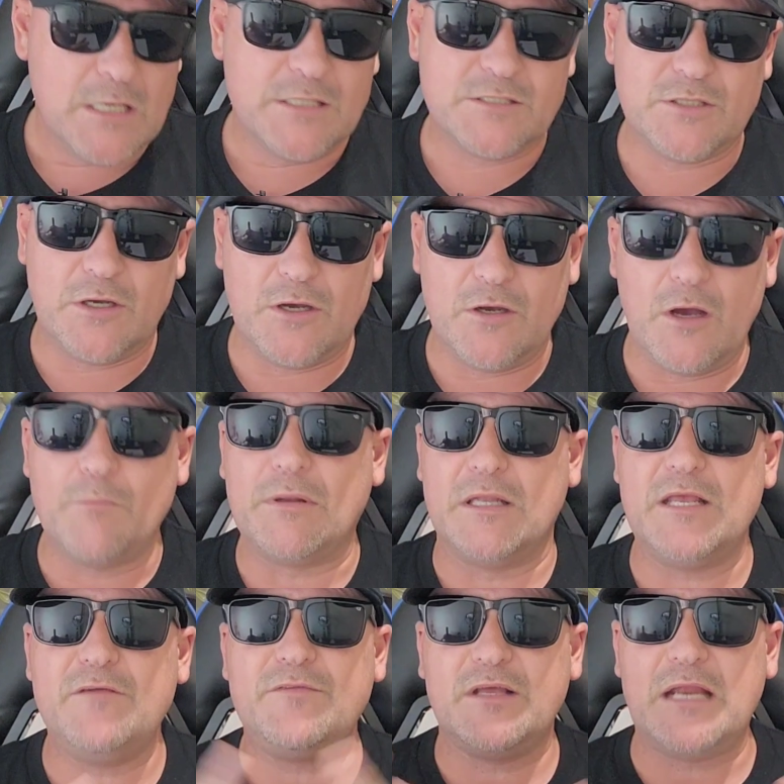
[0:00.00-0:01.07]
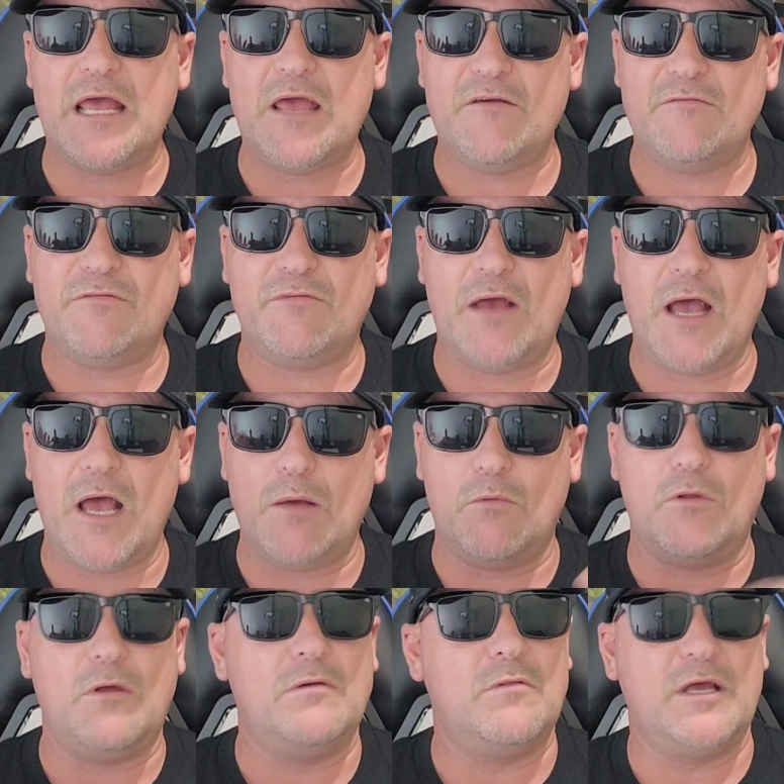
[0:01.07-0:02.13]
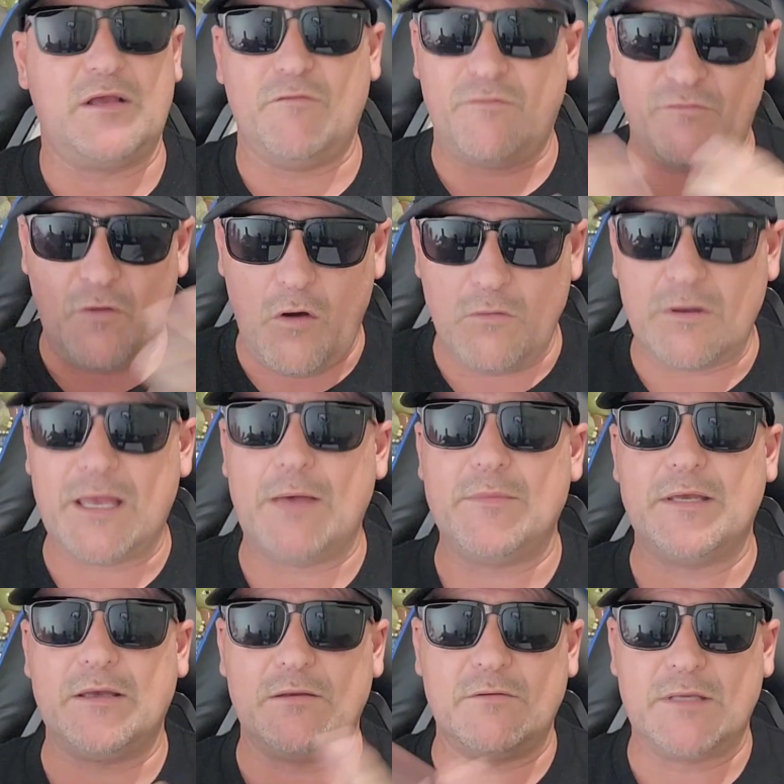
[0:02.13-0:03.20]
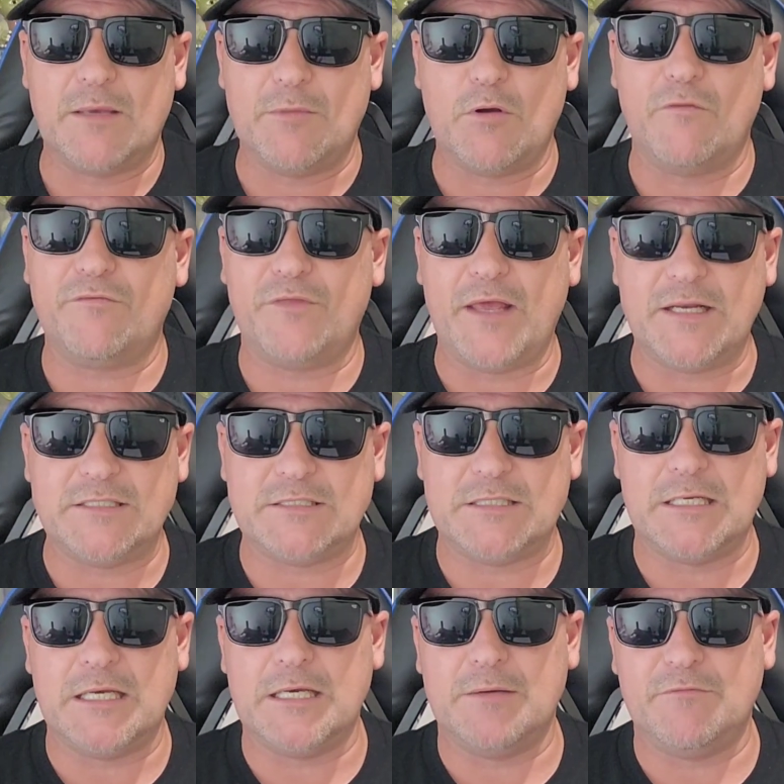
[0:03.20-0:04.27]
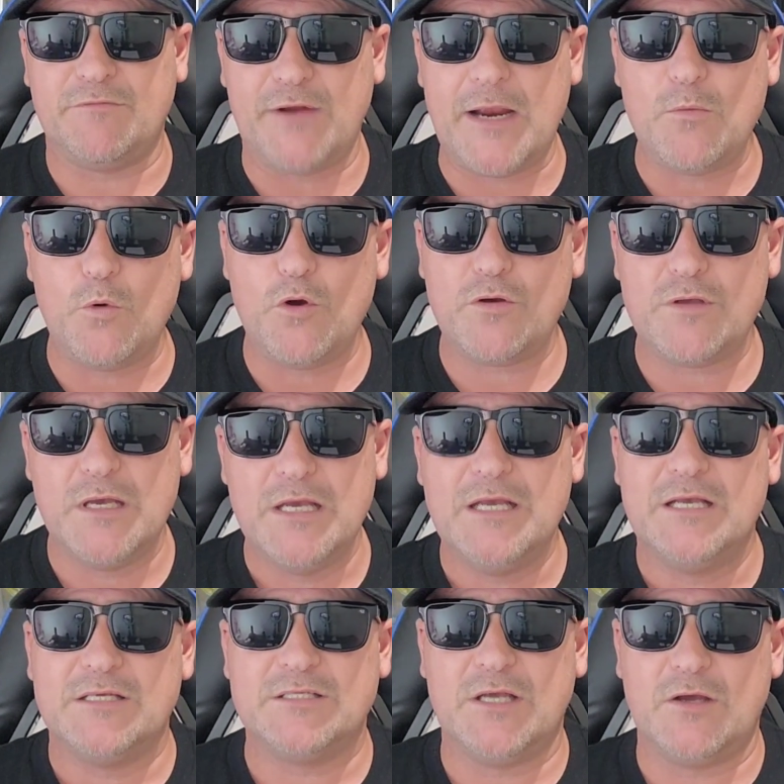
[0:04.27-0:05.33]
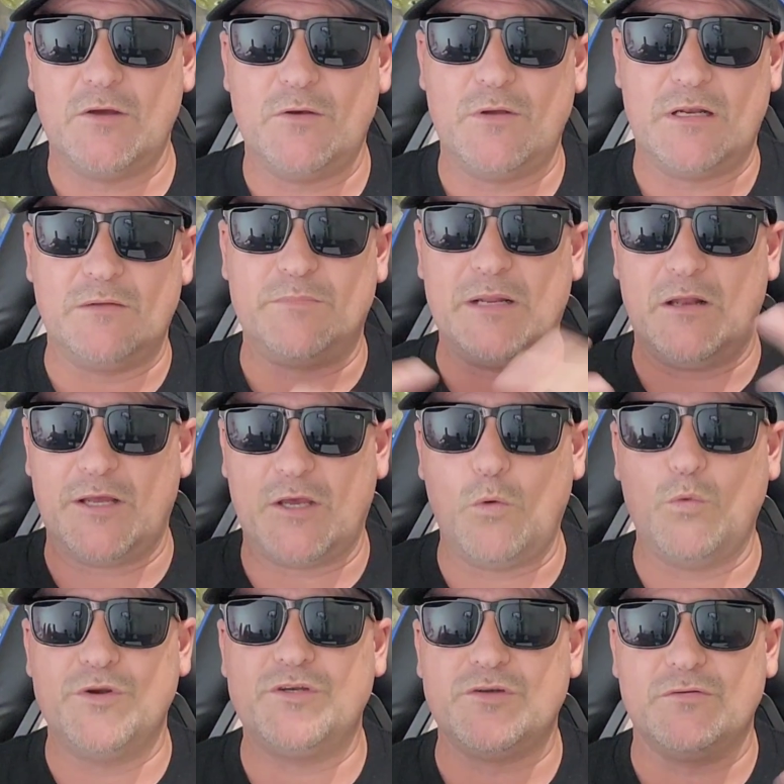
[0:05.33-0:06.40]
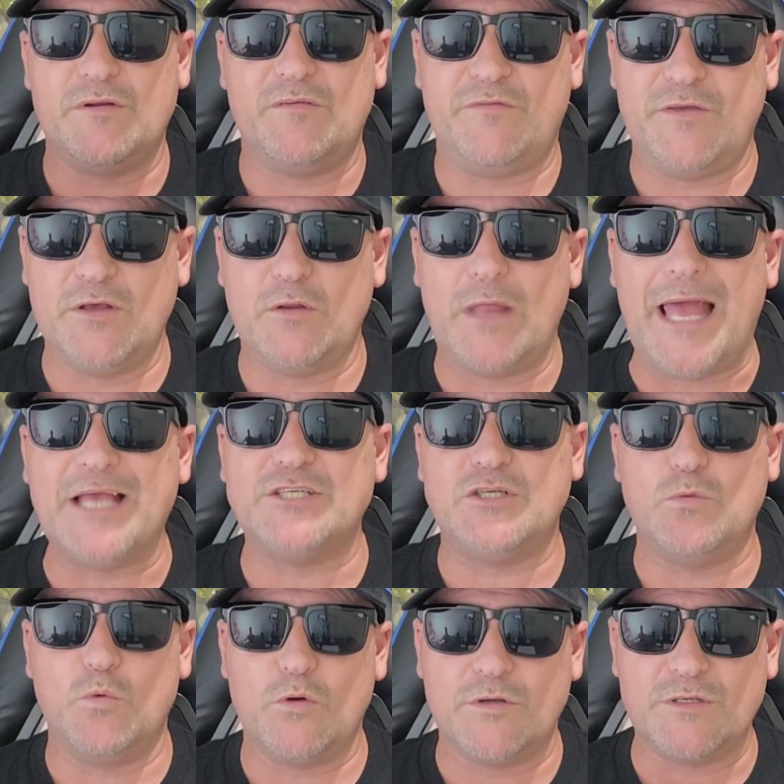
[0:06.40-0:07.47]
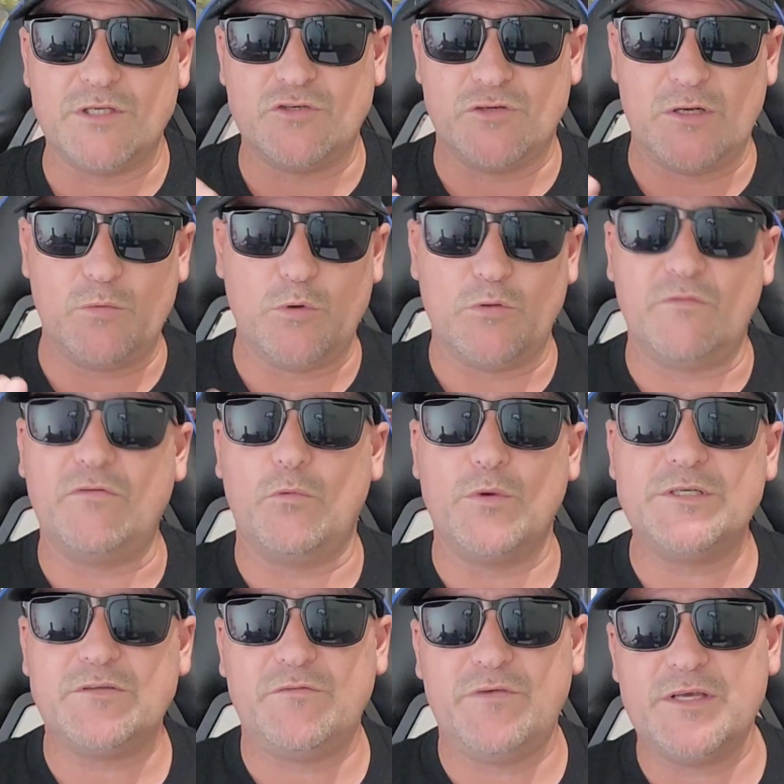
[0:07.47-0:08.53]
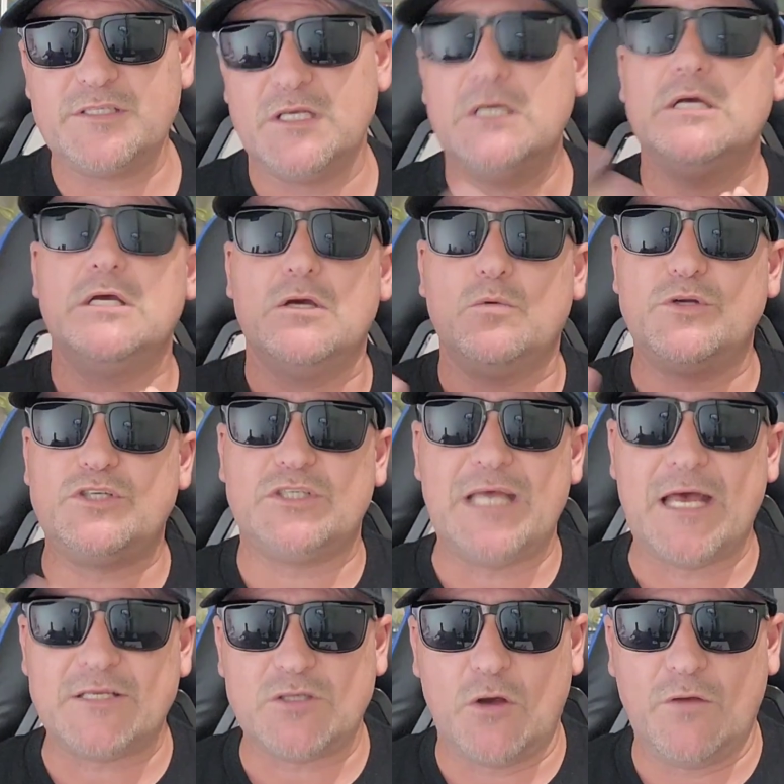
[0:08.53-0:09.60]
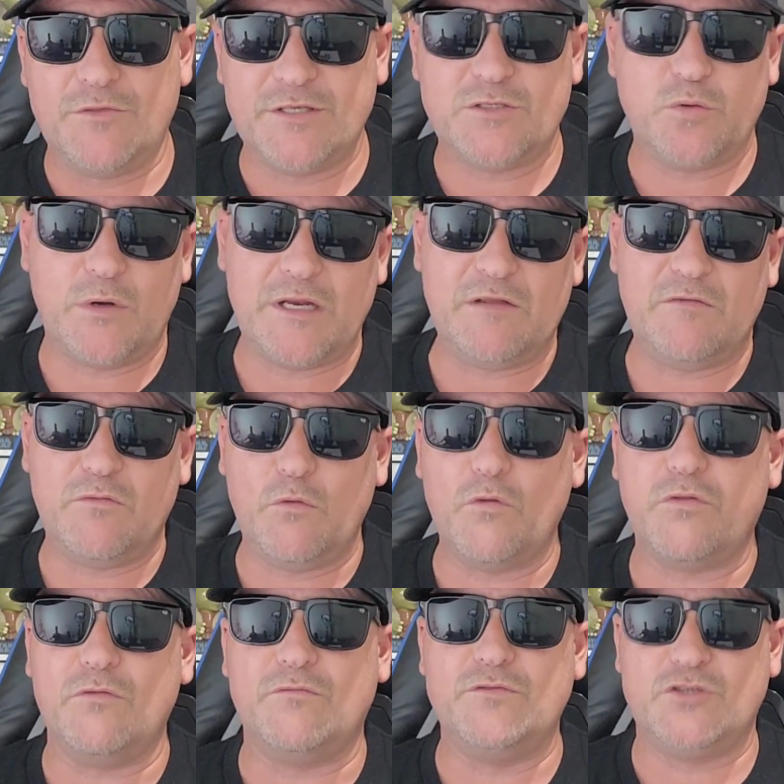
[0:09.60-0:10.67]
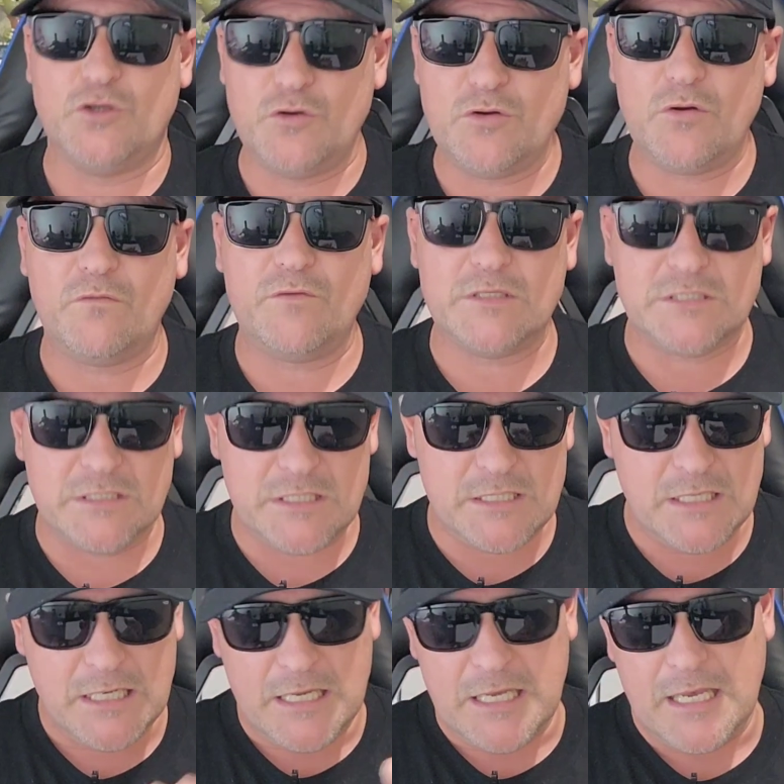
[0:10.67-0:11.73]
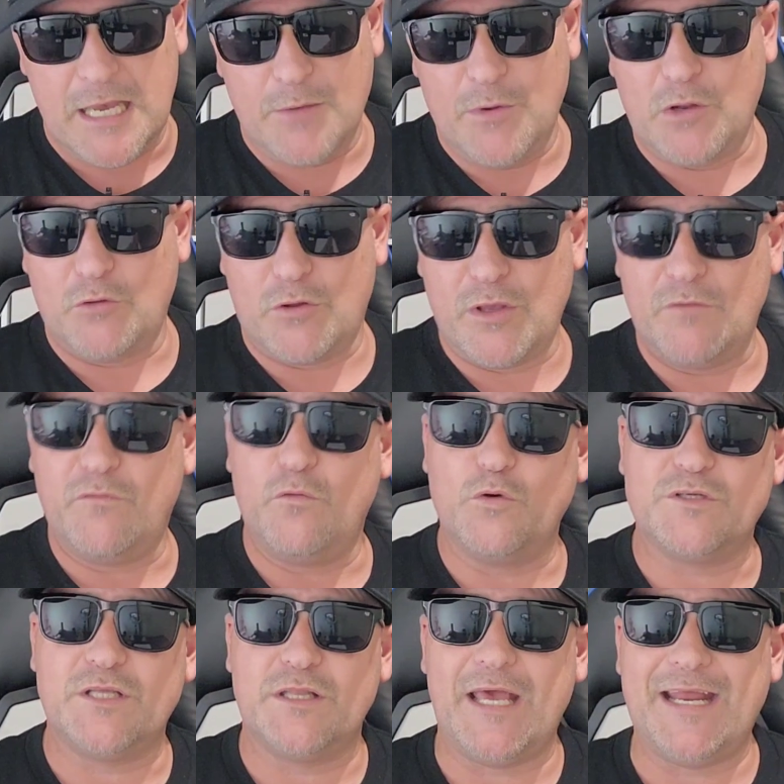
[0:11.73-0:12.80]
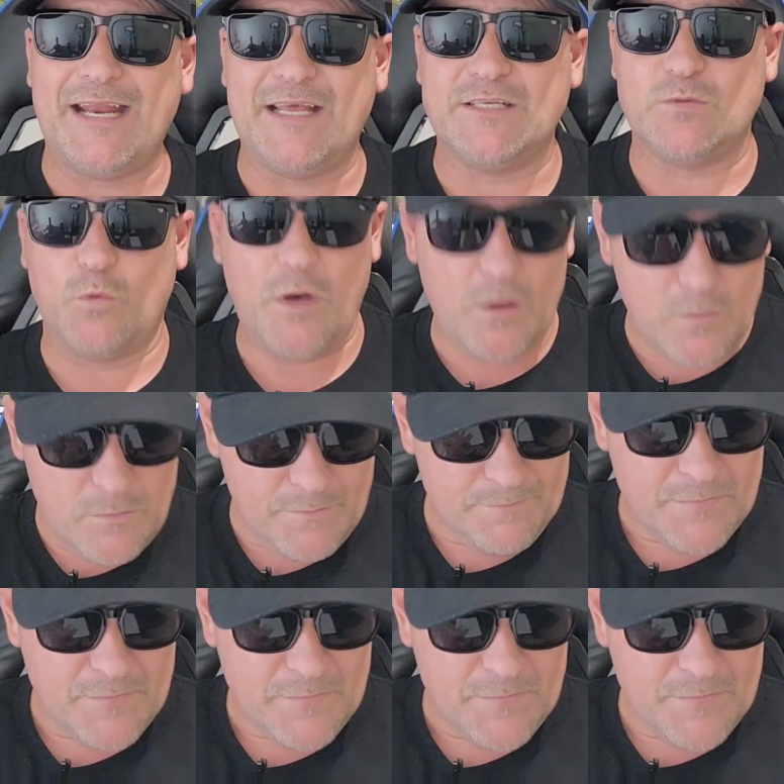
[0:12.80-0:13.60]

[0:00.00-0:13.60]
So I believe they're going to have like a fog coming off that framework. So it'll be like a wintry feel as you walk into Dreamworld for Winterfest, which starts on the 24th of June, obviously. We're looking forward to that as well.